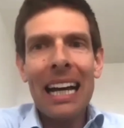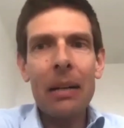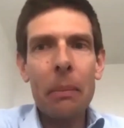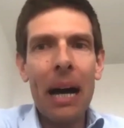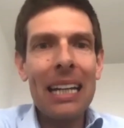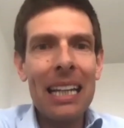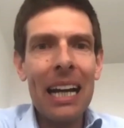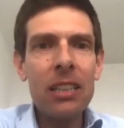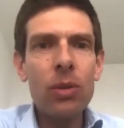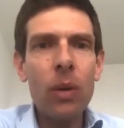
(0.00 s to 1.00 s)
I'd
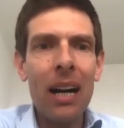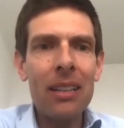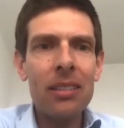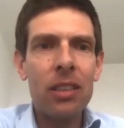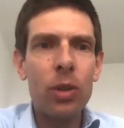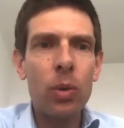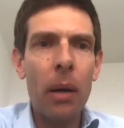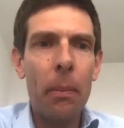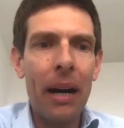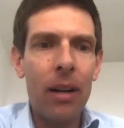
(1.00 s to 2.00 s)
like to ask you
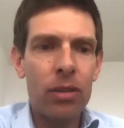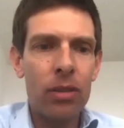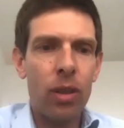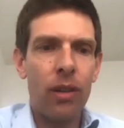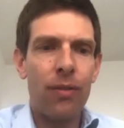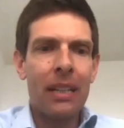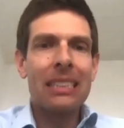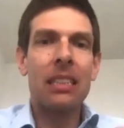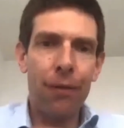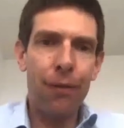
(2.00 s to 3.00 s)
about sort of
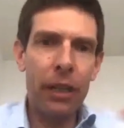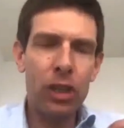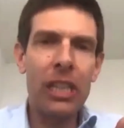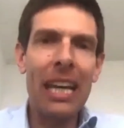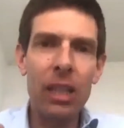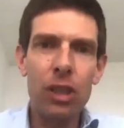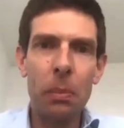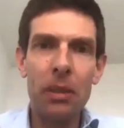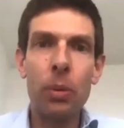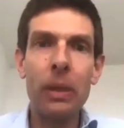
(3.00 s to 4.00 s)

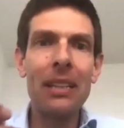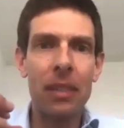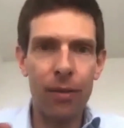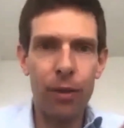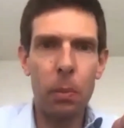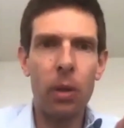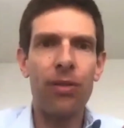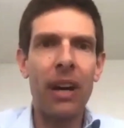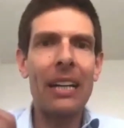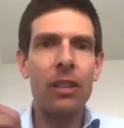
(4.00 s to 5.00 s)
differentiation between the different
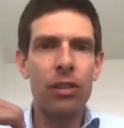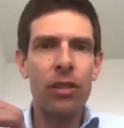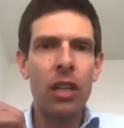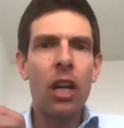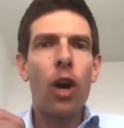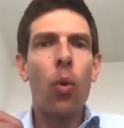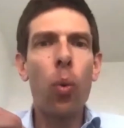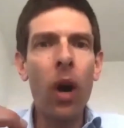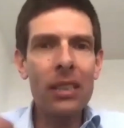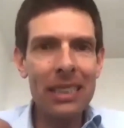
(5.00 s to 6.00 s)
providers.
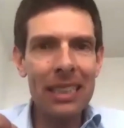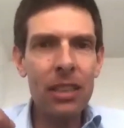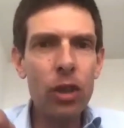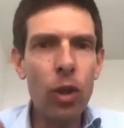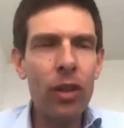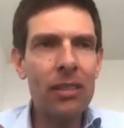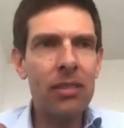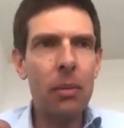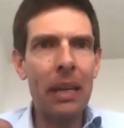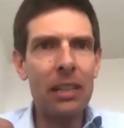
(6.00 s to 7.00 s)
What, in your
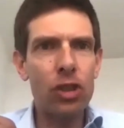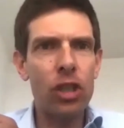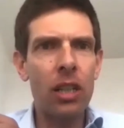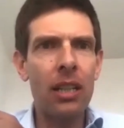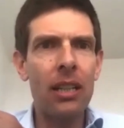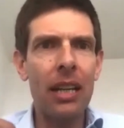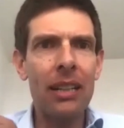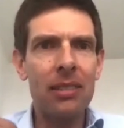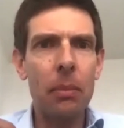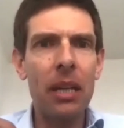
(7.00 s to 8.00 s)

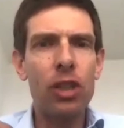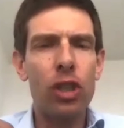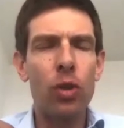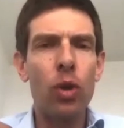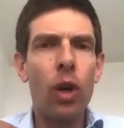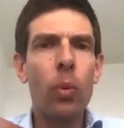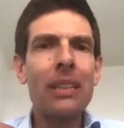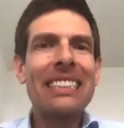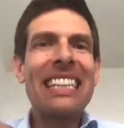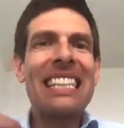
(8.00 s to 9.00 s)
estimation,
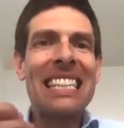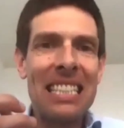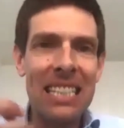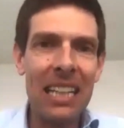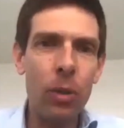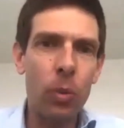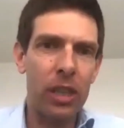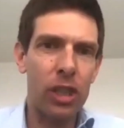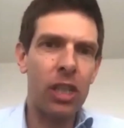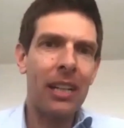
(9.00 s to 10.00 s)
will
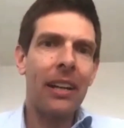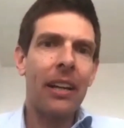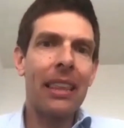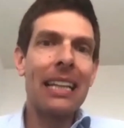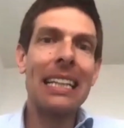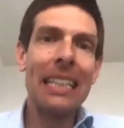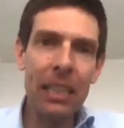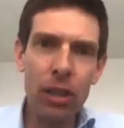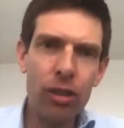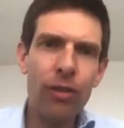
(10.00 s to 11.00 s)
distinguish the
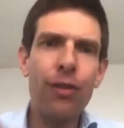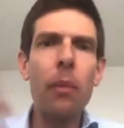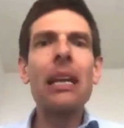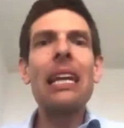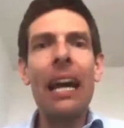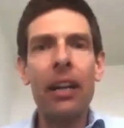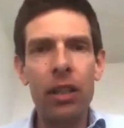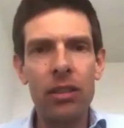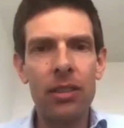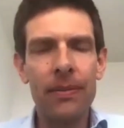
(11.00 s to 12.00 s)
leaders from the
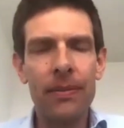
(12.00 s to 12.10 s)
laggards?